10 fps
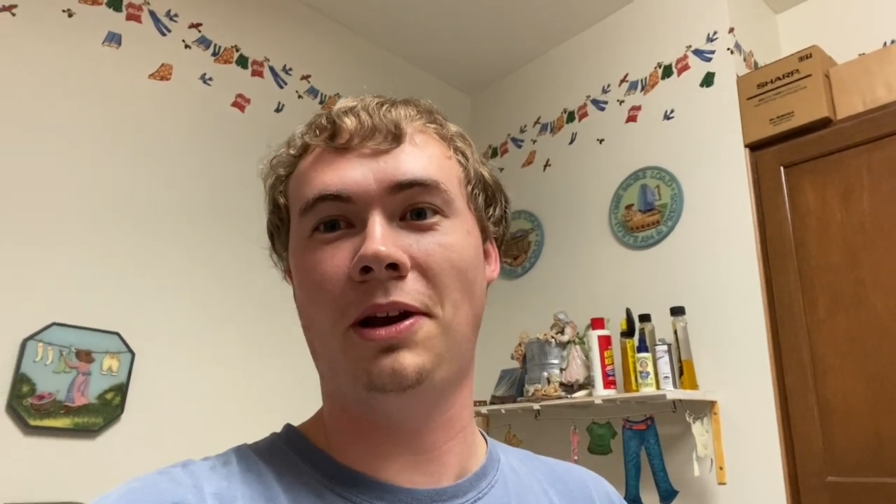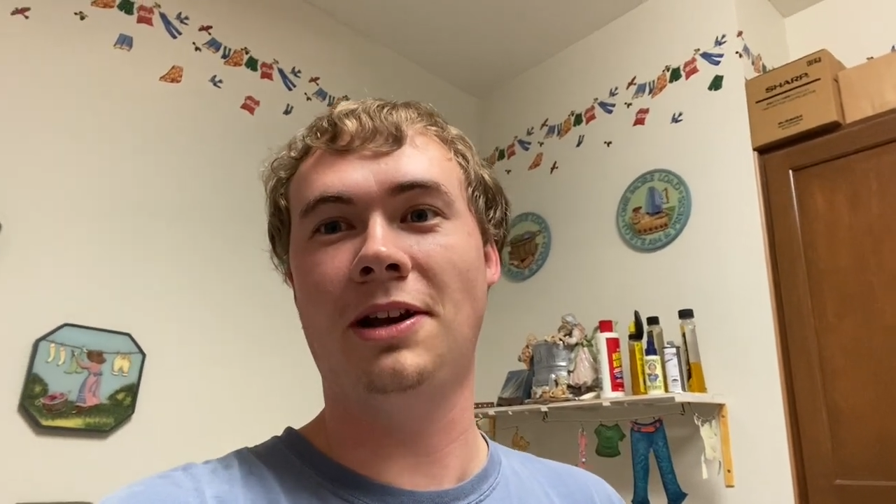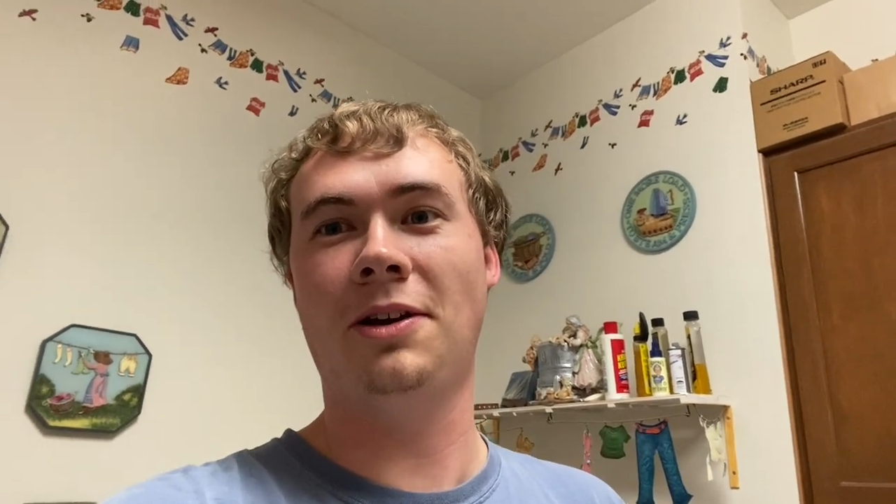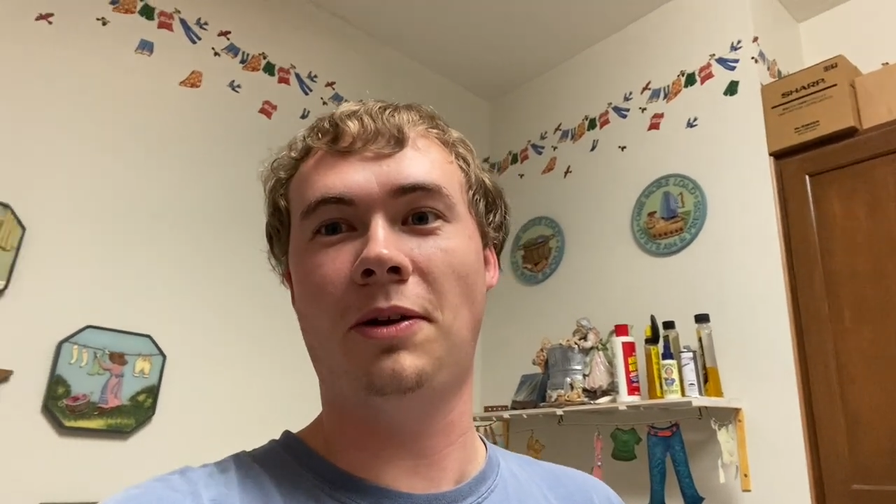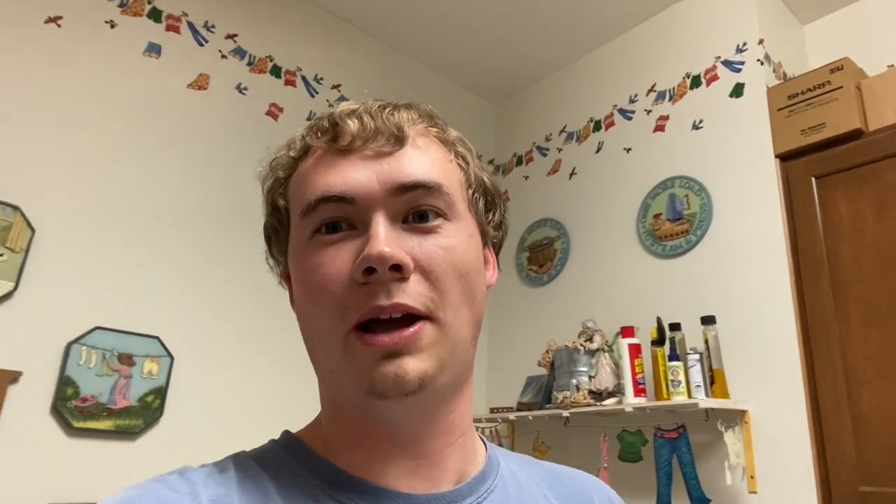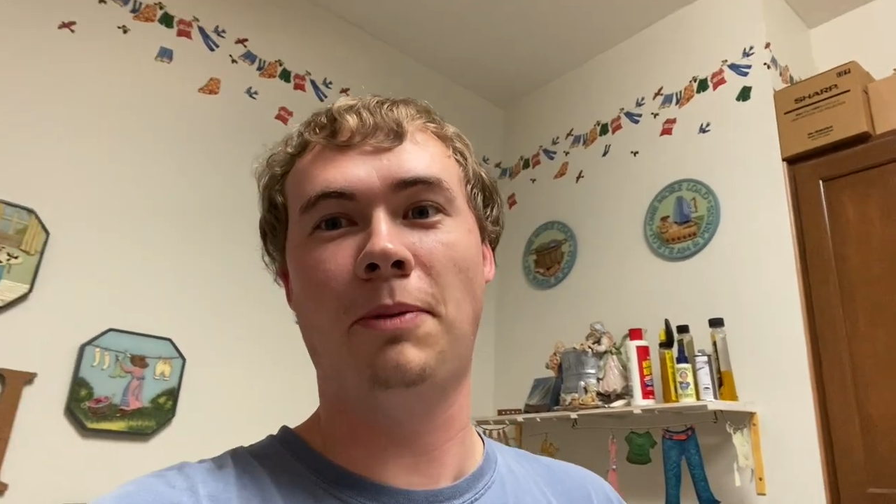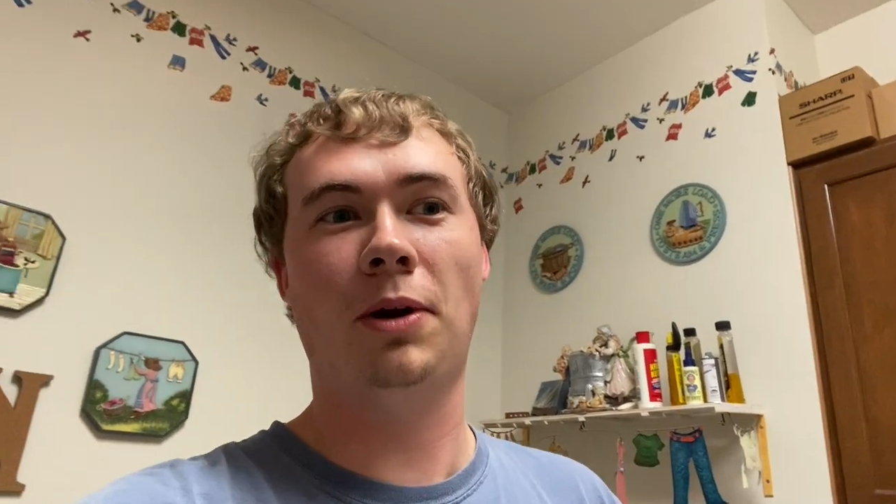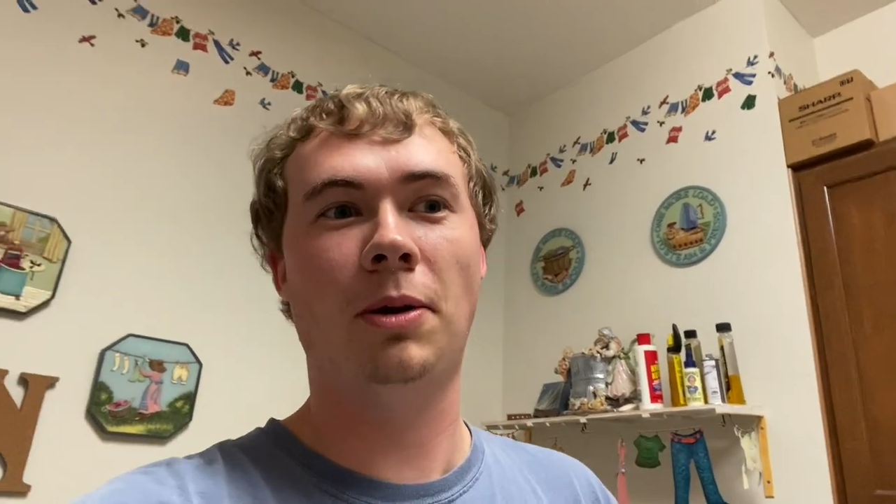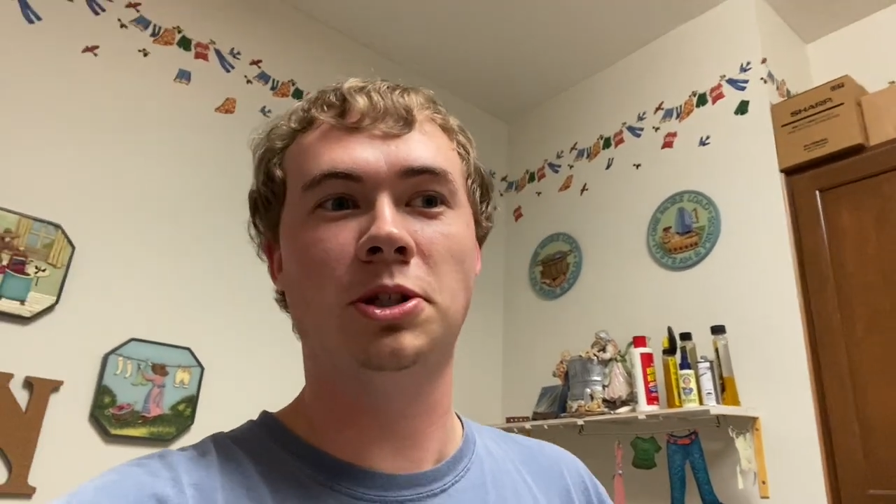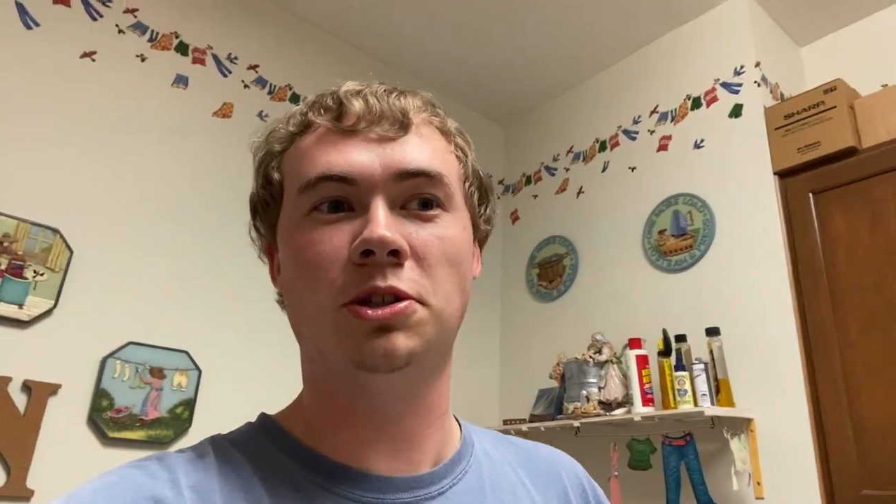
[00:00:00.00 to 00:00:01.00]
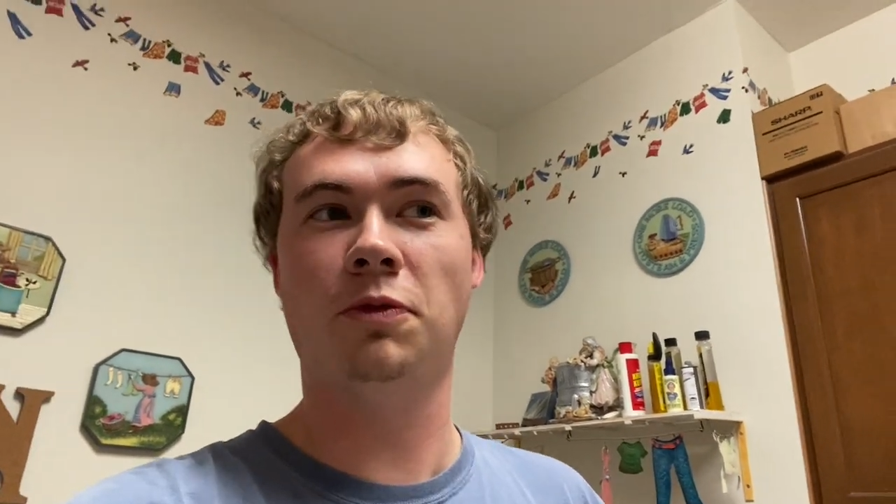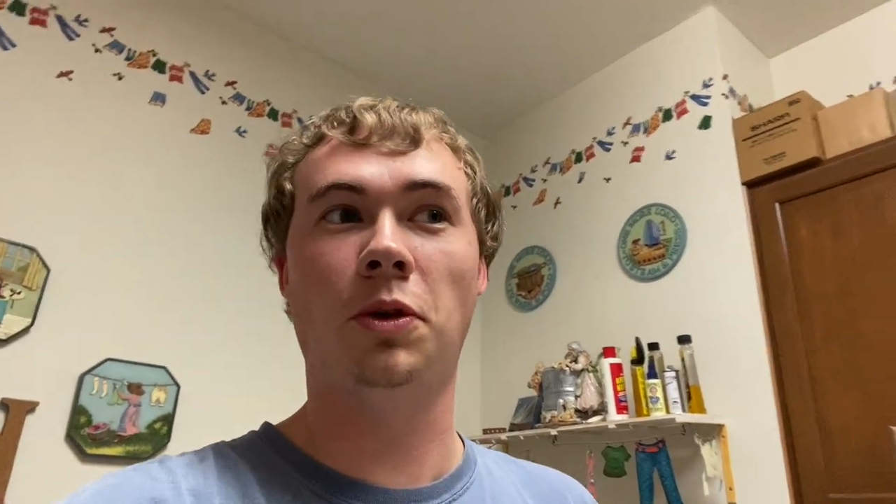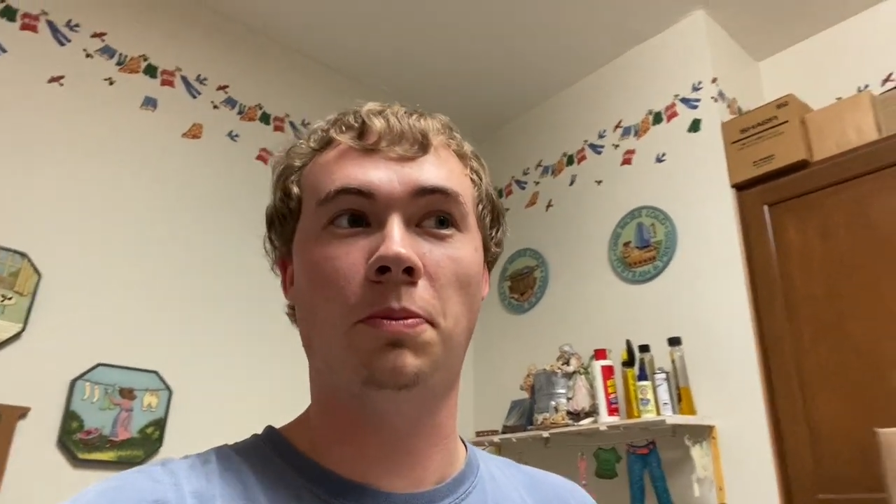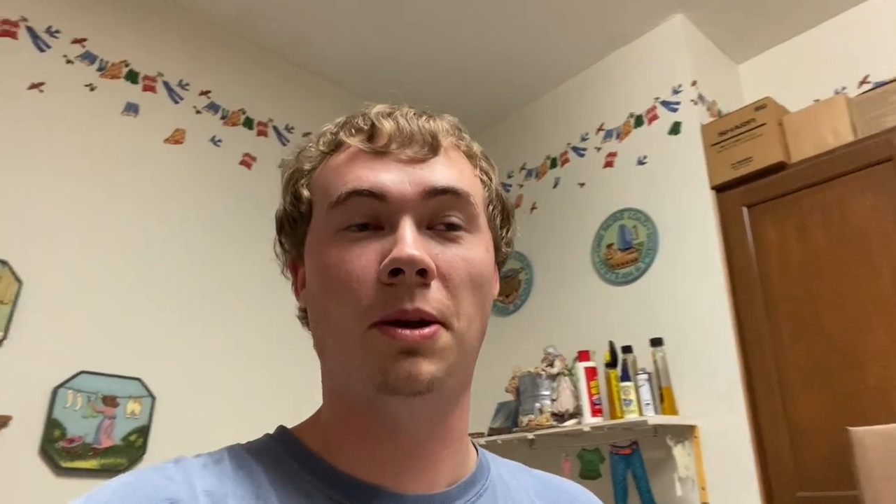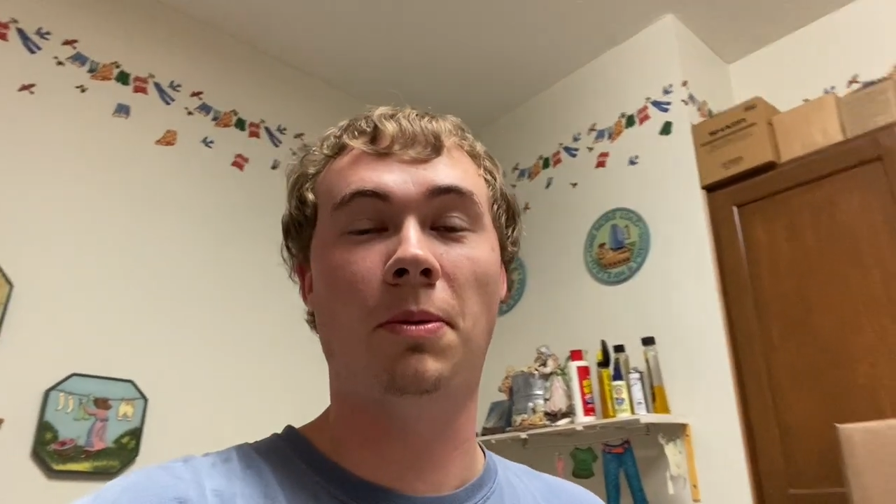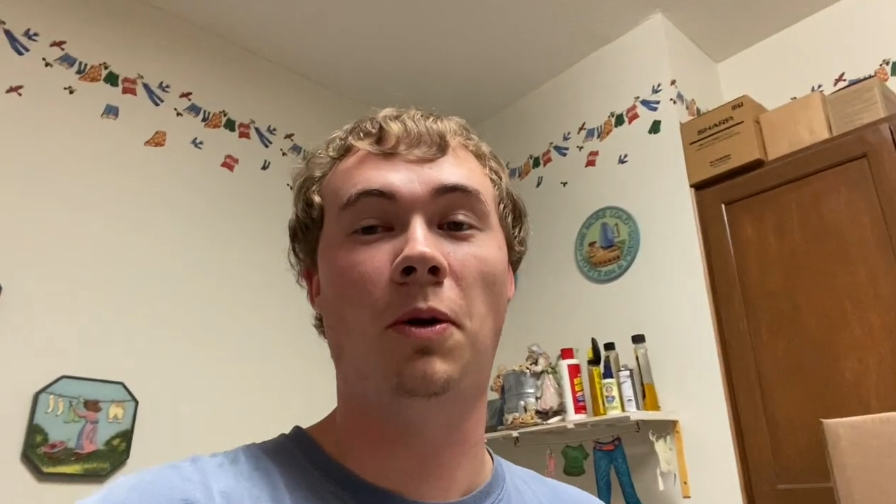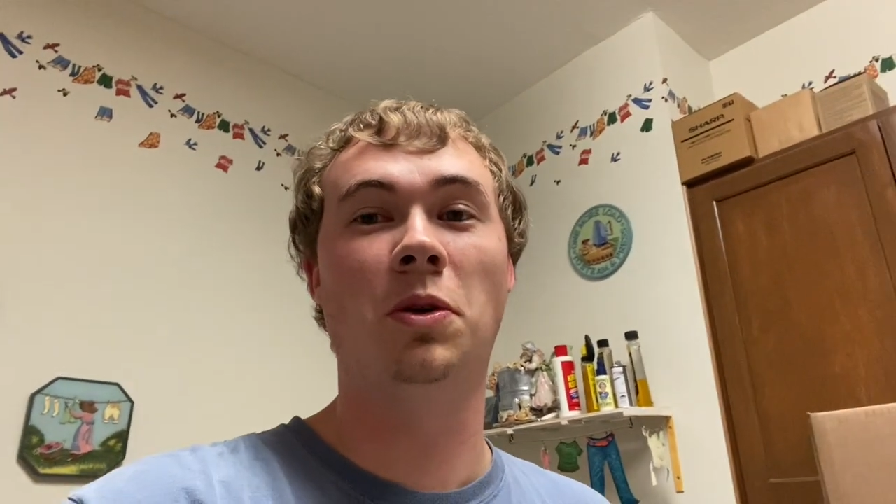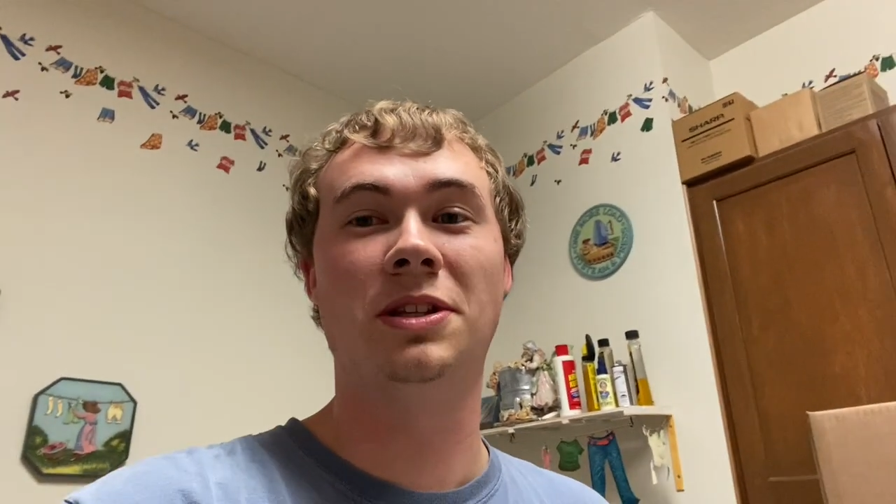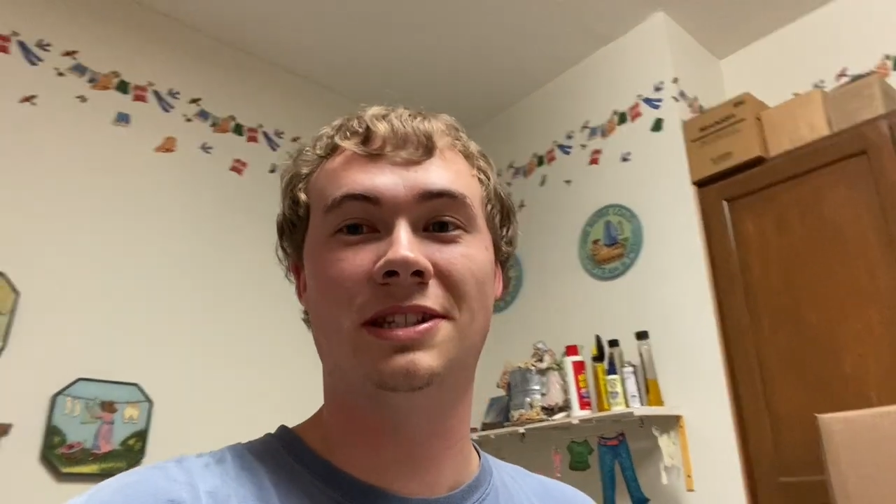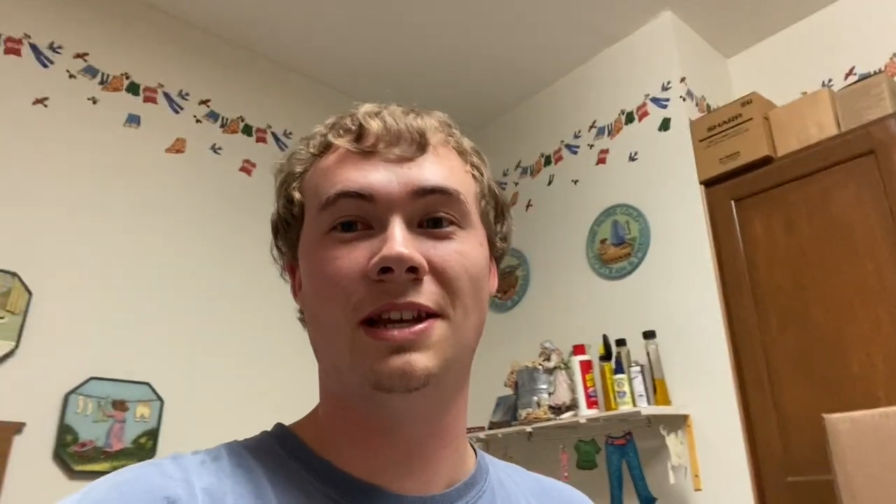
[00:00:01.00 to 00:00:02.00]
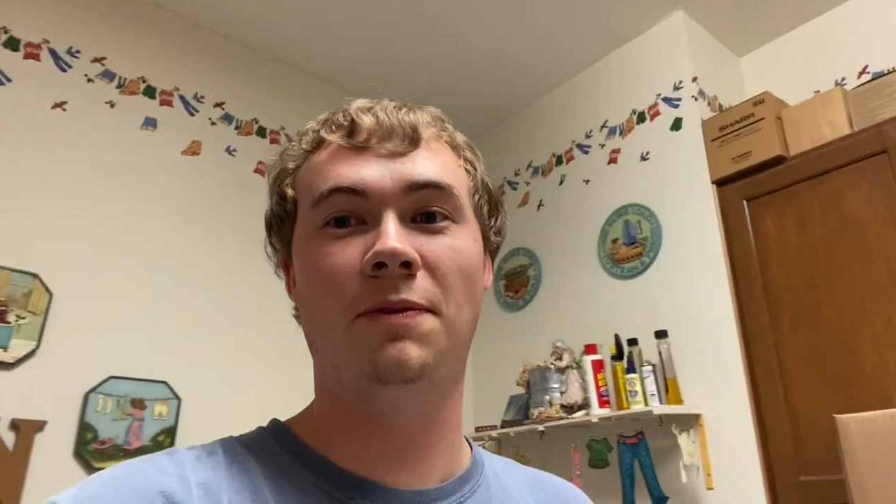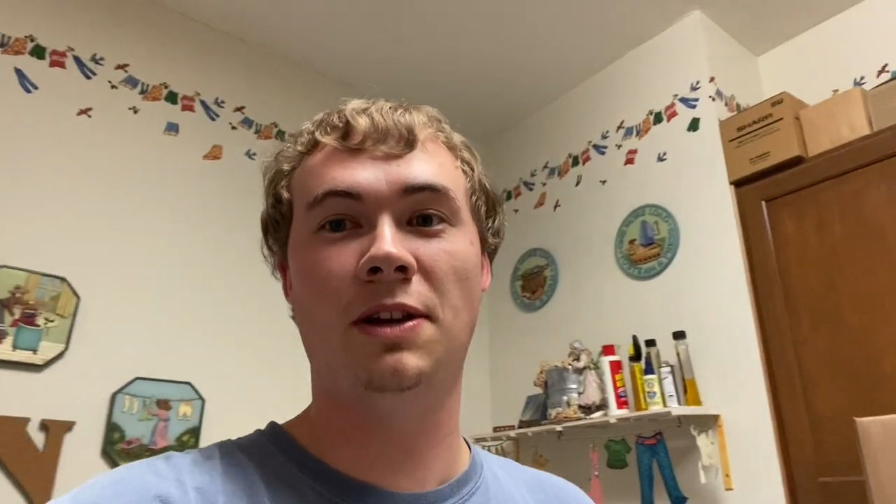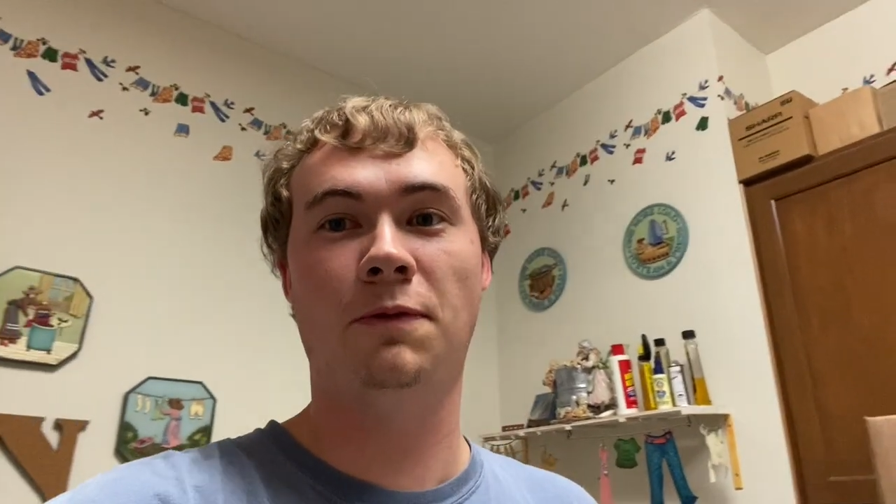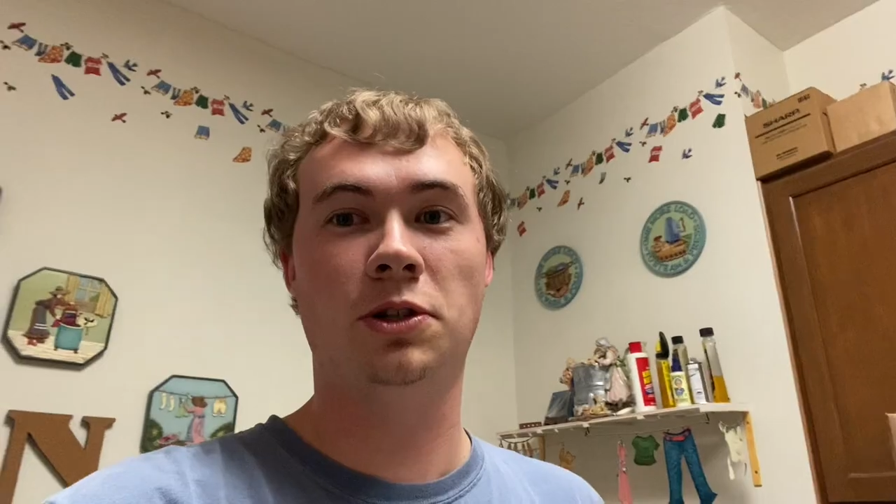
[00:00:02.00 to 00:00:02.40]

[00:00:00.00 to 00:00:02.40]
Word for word: I know I probably should have only paid about one seventy for